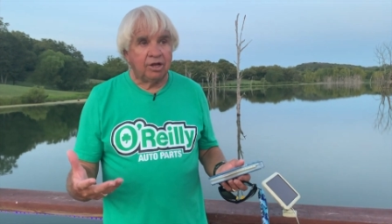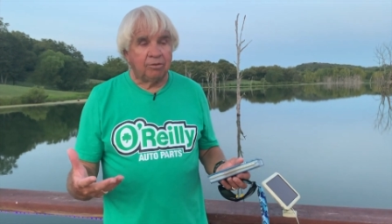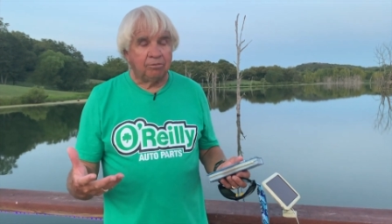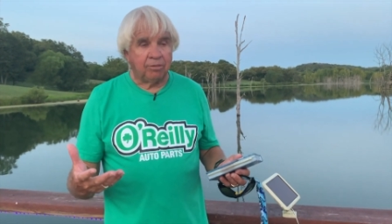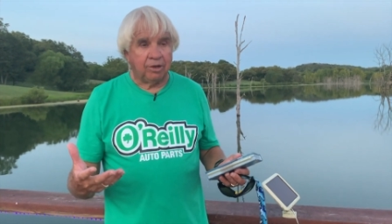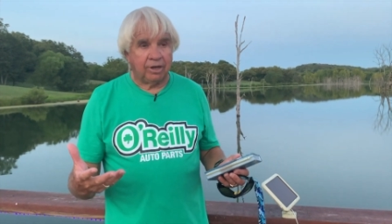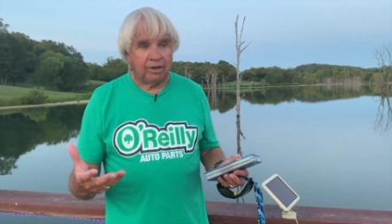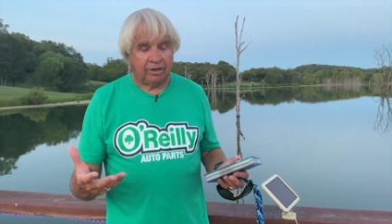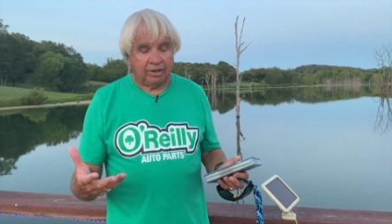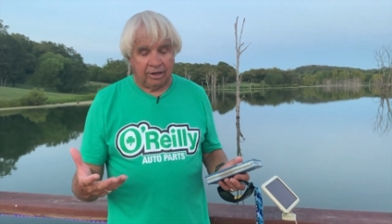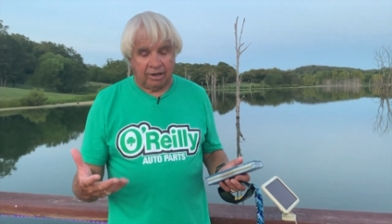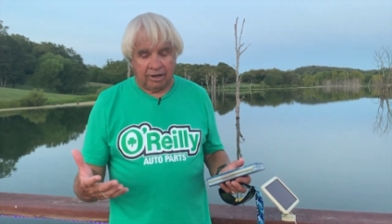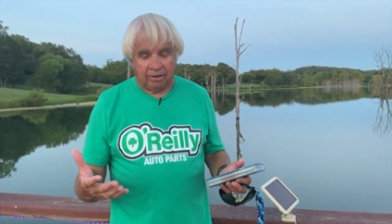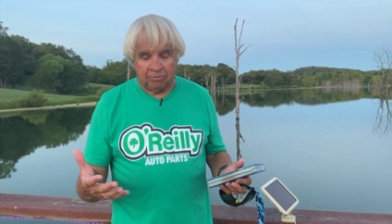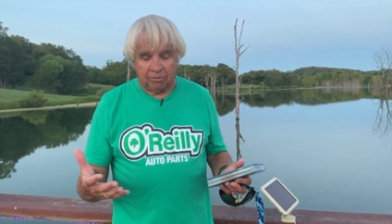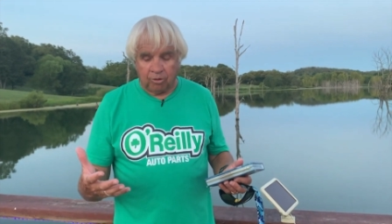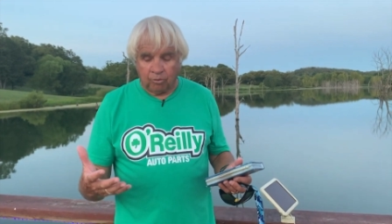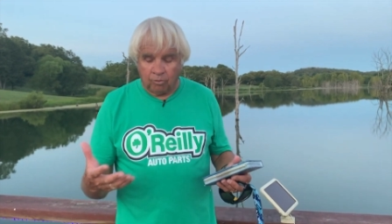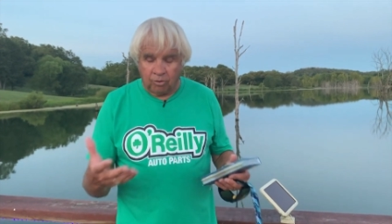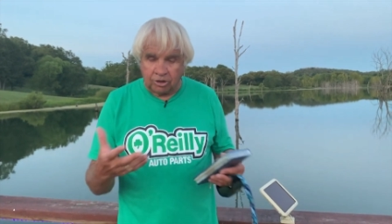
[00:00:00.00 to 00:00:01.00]
But, uh,
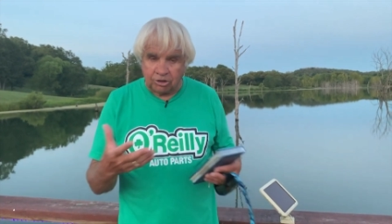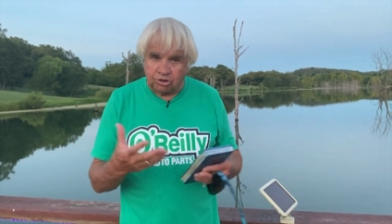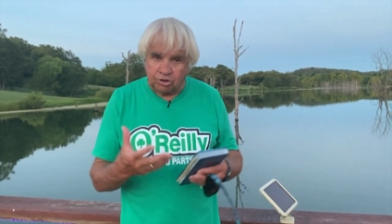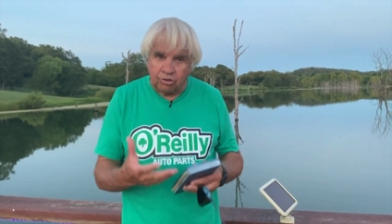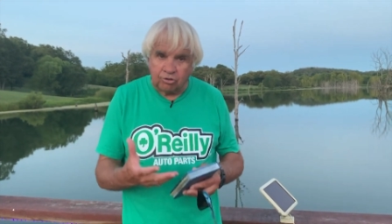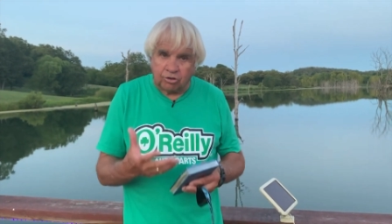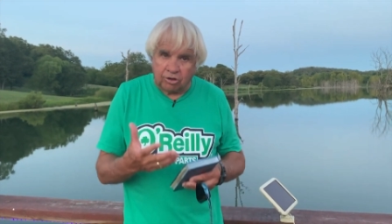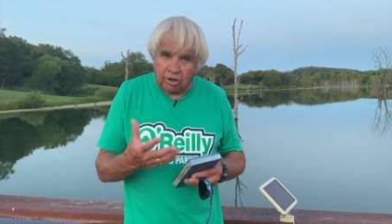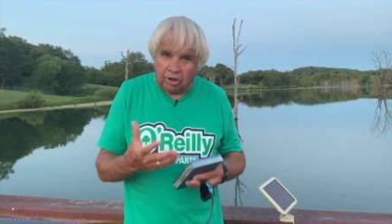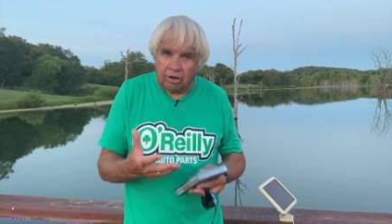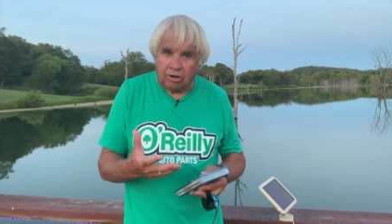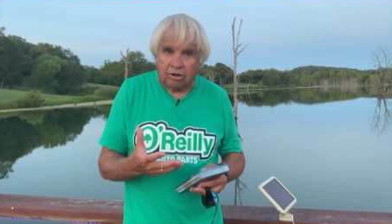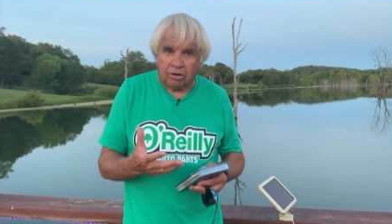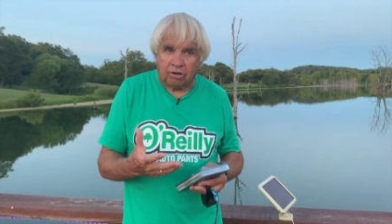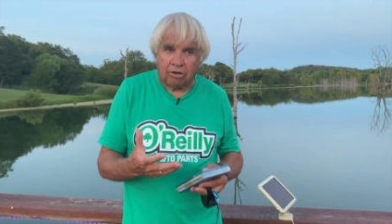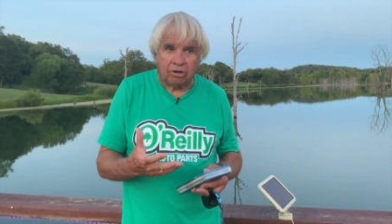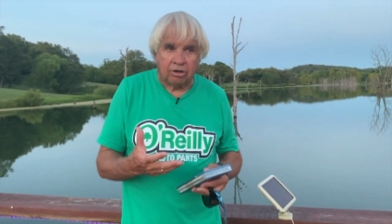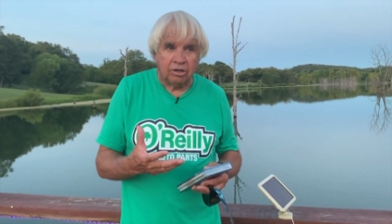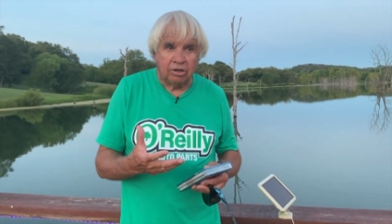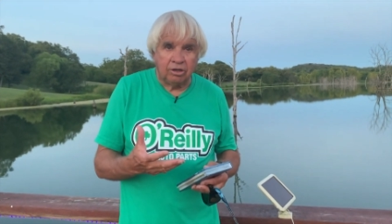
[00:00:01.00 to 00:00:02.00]
but once you
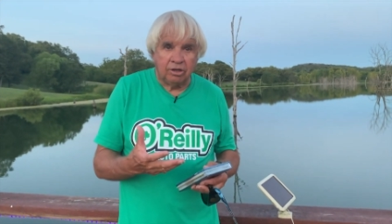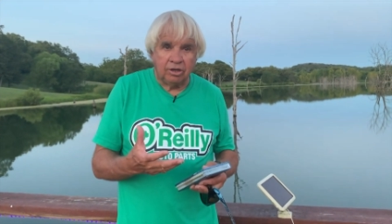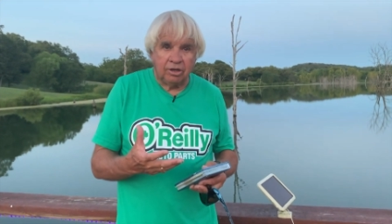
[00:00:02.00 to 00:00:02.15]
cull,